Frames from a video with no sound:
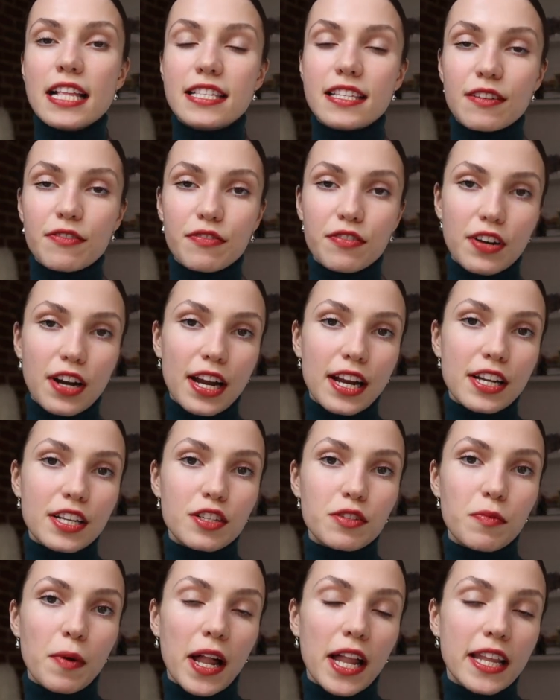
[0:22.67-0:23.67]

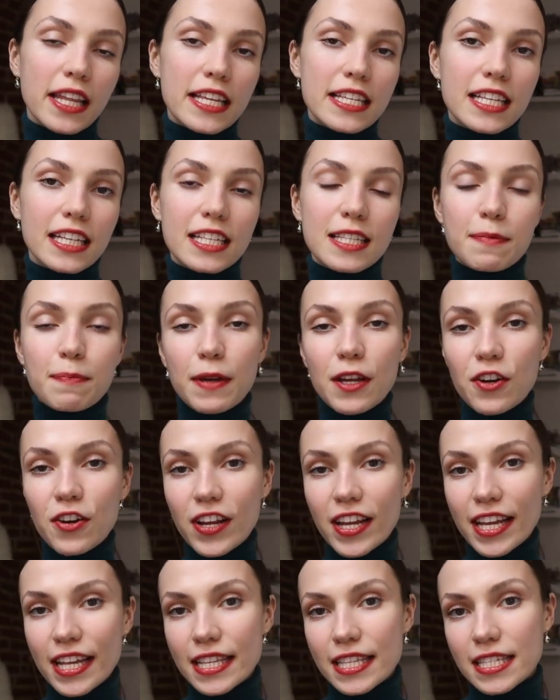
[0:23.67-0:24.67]
different wellness
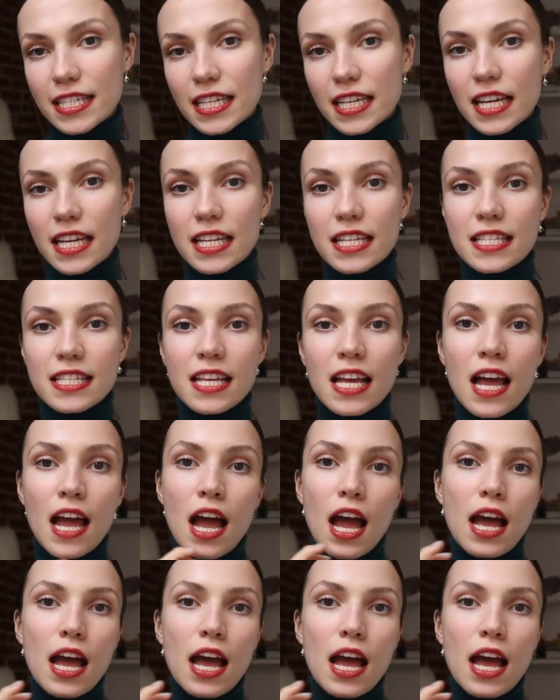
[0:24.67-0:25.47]
experiences,